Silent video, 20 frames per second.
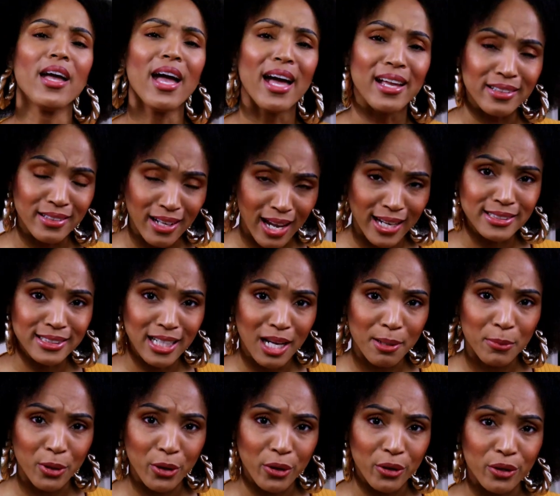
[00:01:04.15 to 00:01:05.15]
at
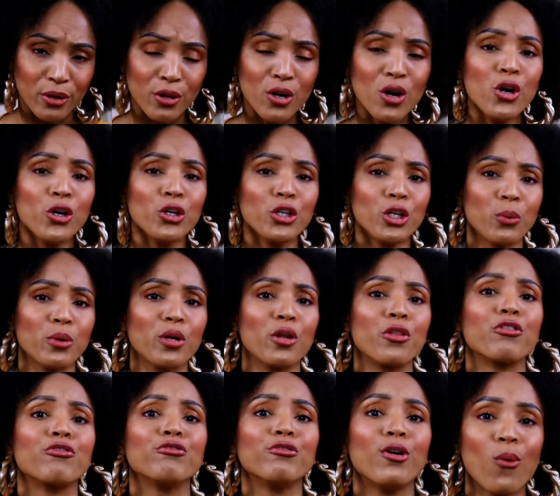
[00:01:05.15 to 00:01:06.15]
nighttime, girl, you want
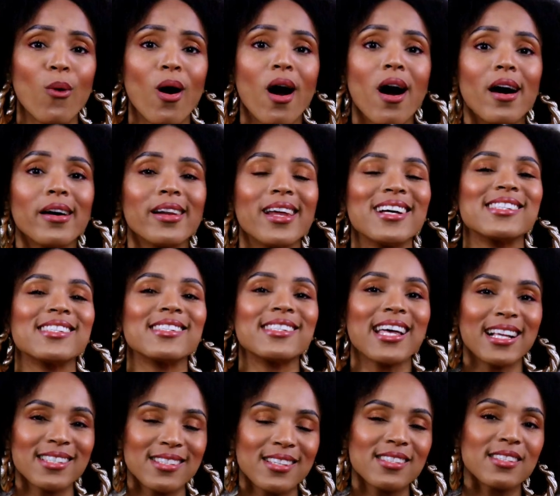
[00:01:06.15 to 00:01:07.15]
to throw on a
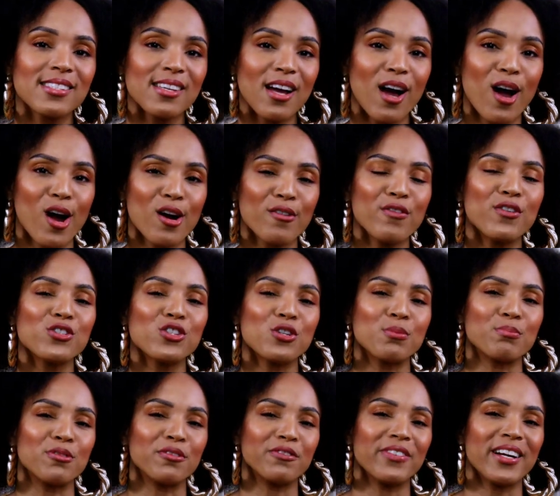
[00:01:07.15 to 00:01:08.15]
satin scarf
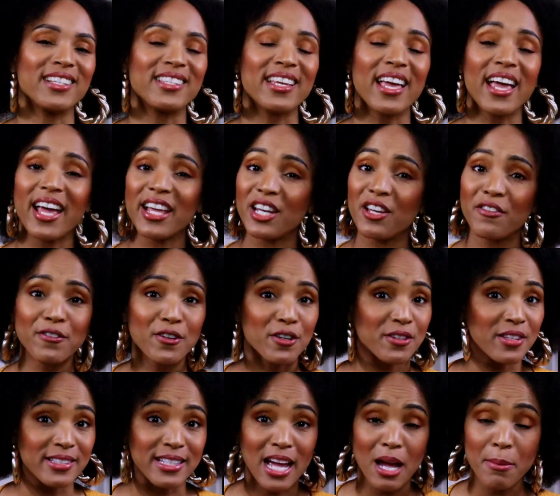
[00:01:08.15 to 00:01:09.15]
to prevent any
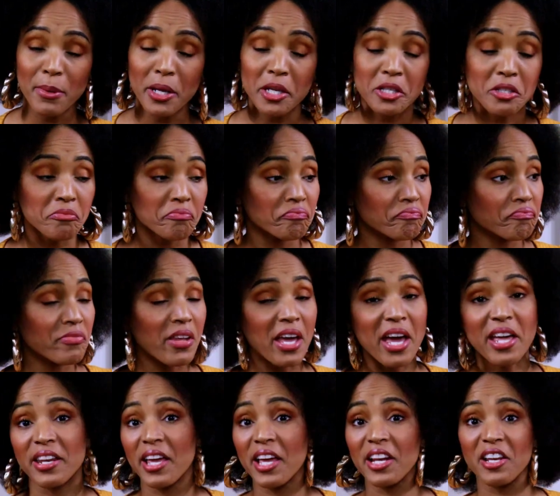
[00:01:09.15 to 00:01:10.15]
further damage
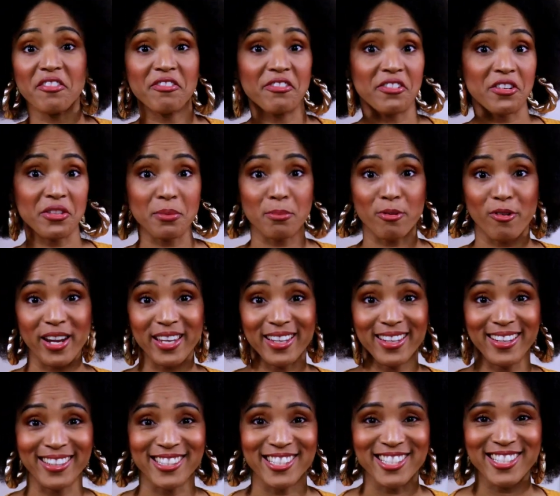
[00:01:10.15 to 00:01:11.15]
and any further
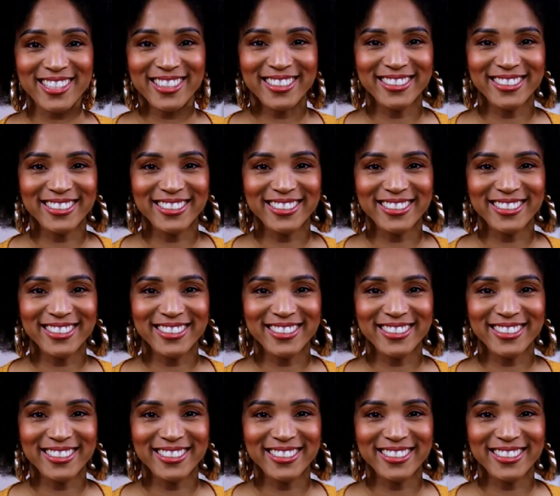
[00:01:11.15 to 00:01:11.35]
breakage.